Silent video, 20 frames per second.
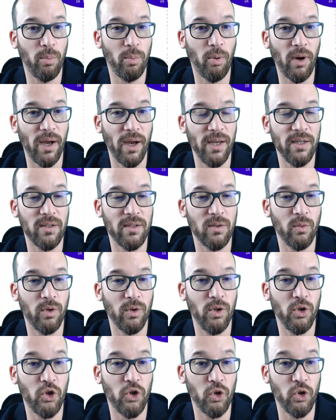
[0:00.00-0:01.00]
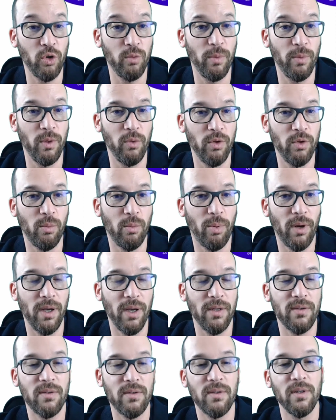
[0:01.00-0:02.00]
price, where you should be with your
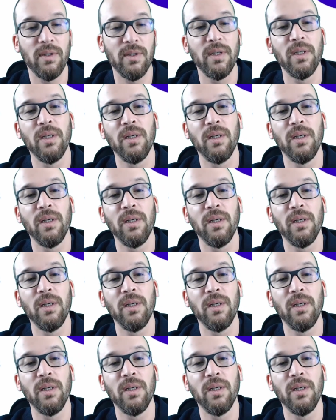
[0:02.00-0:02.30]
price.